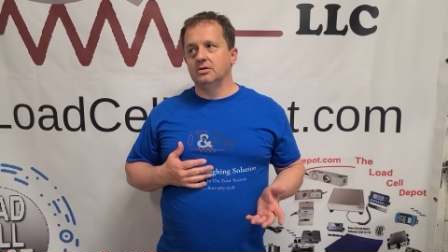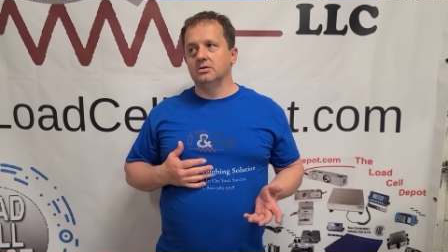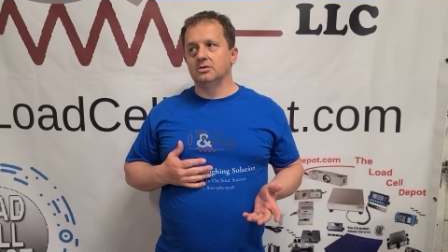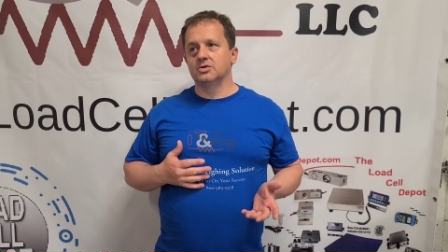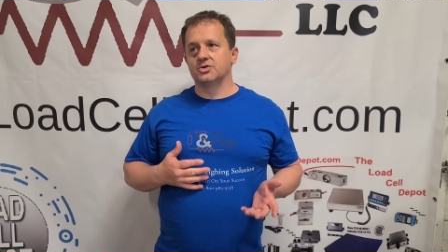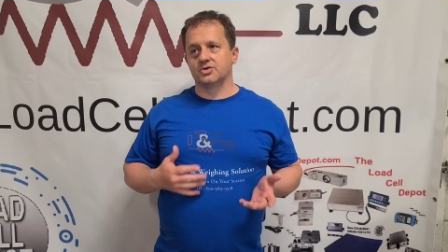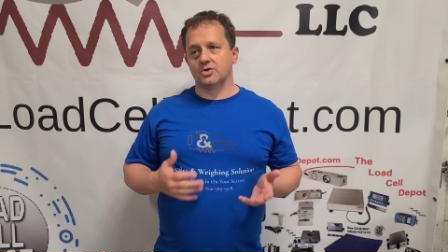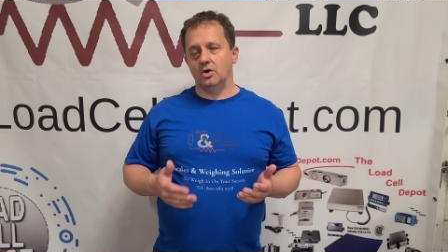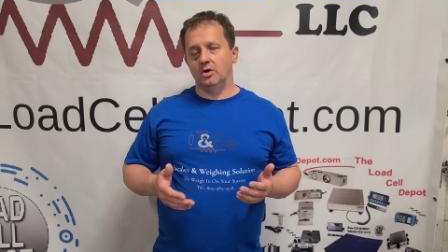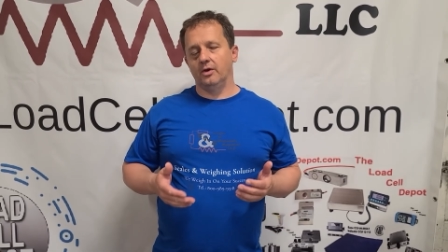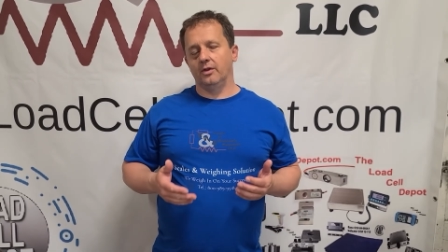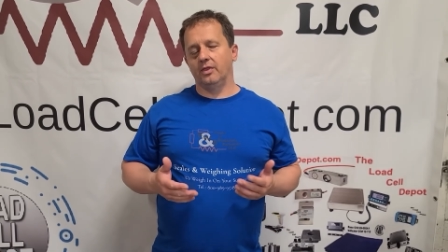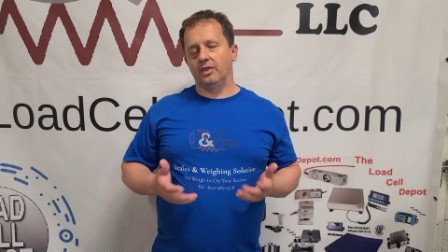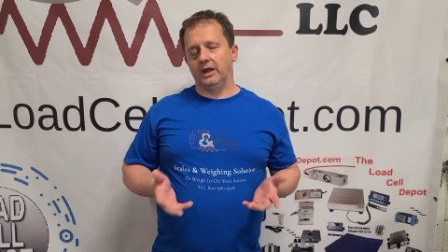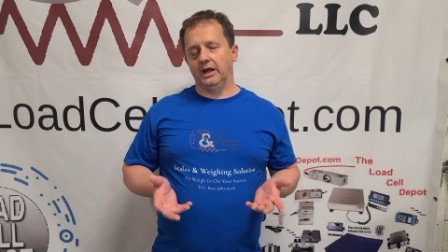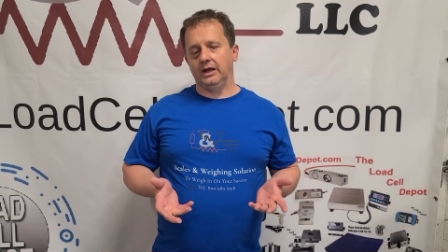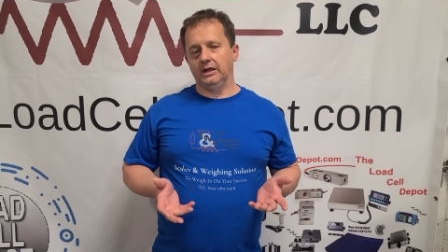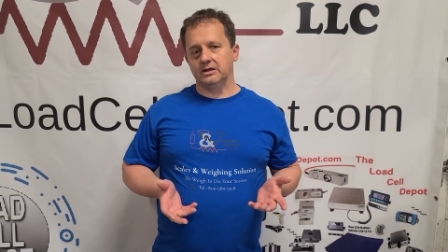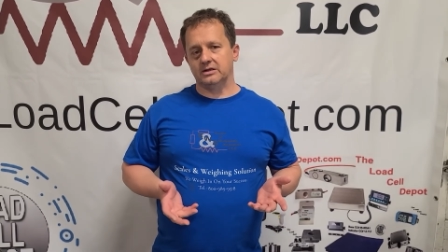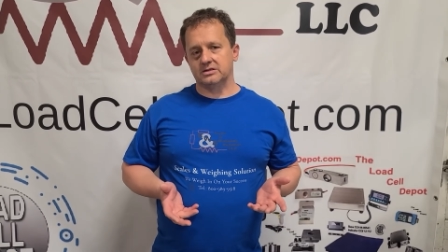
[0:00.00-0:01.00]
certain
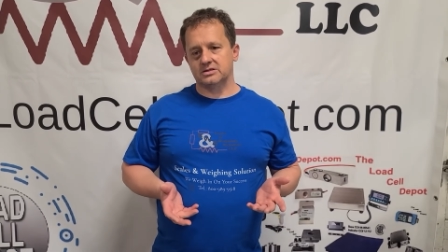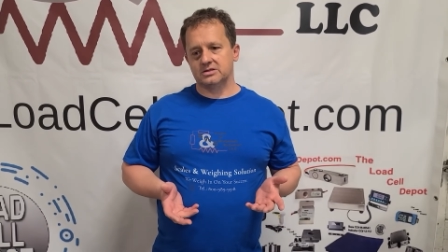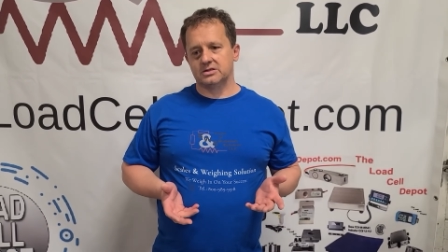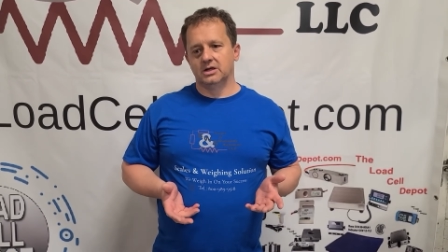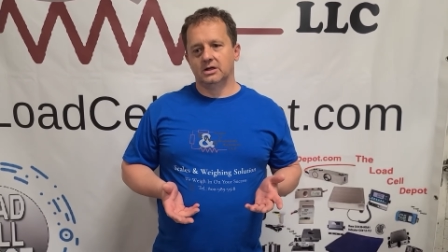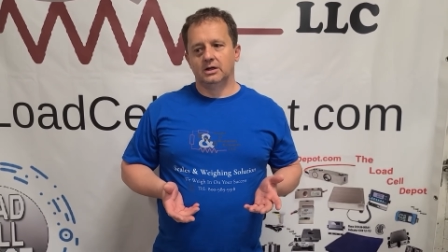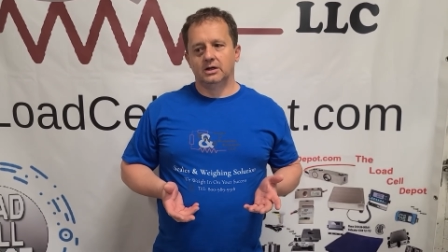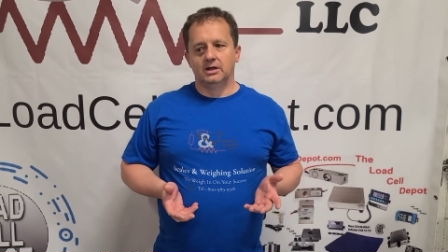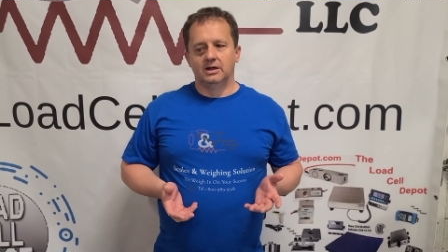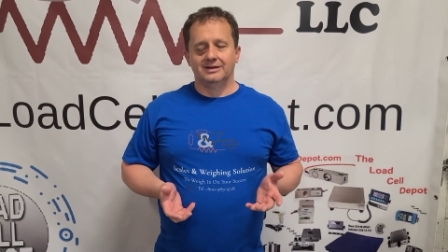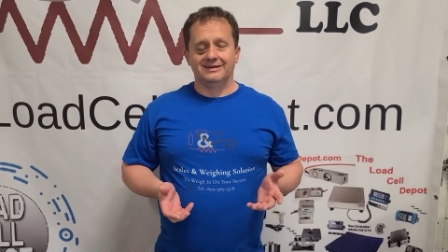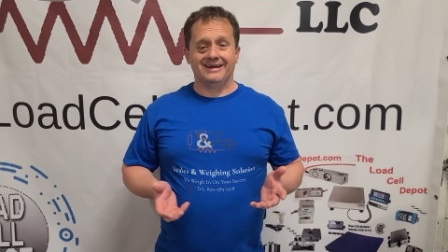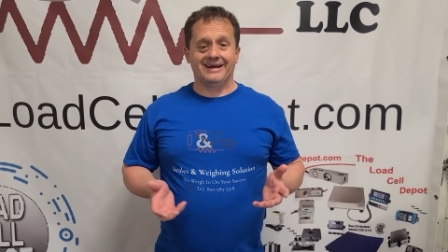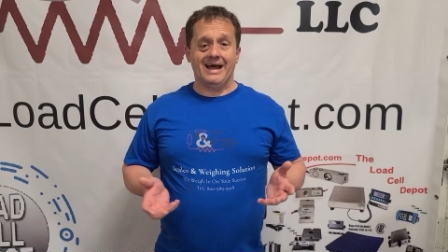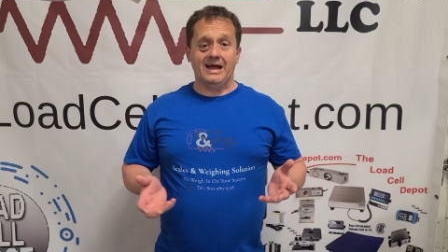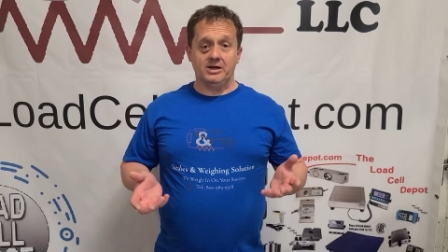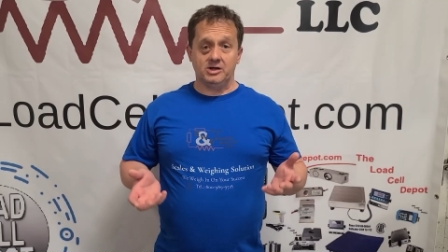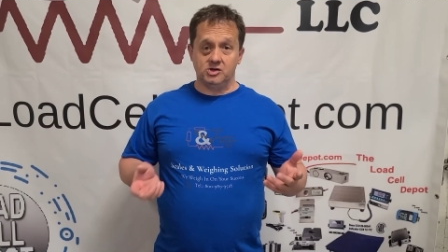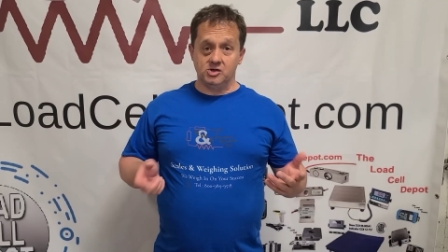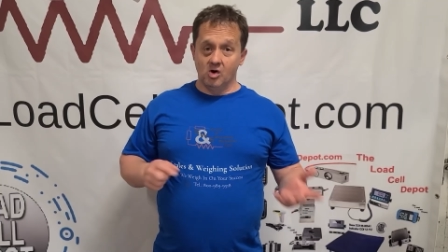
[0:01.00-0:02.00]
things that
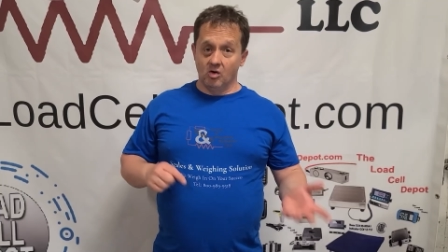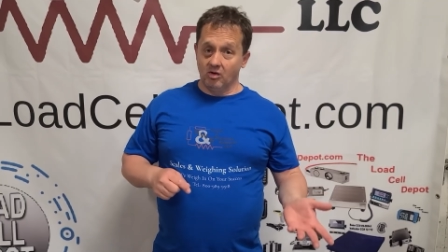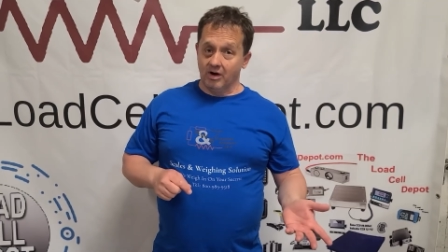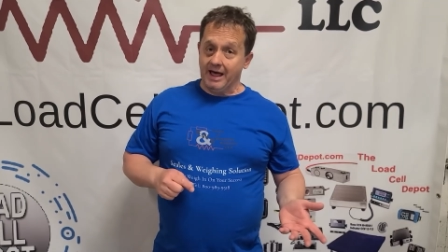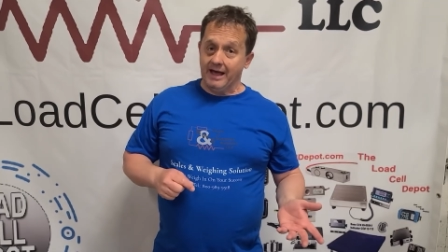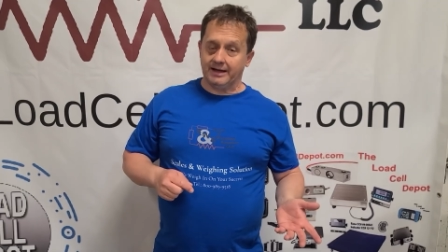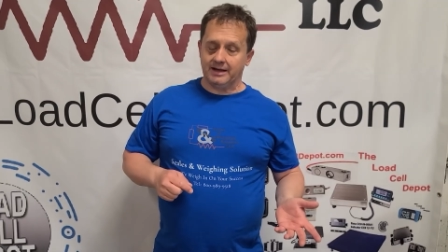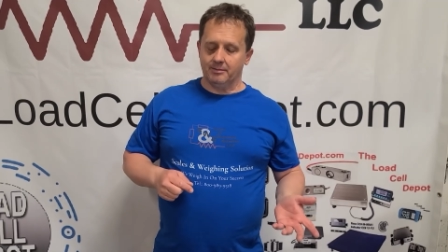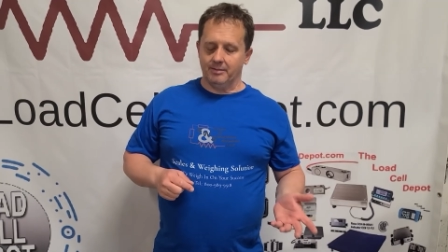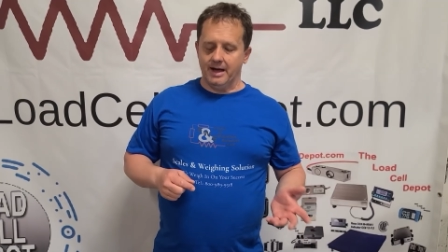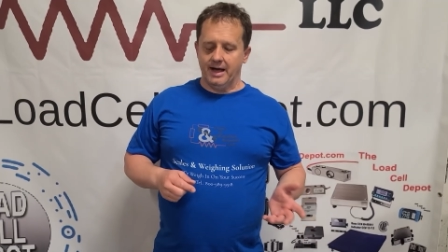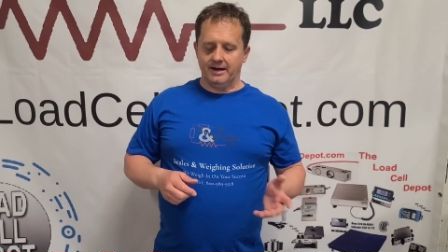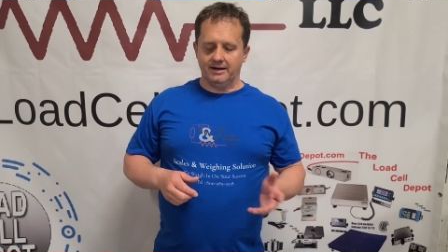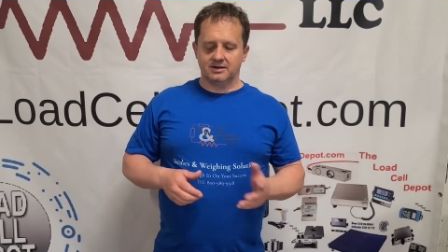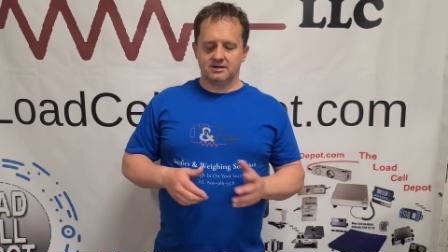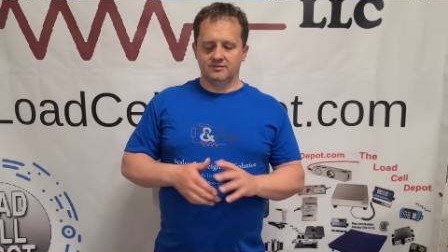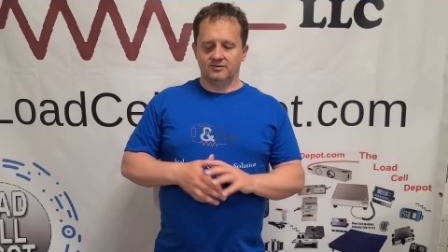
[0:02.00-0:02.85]
I don't like about it.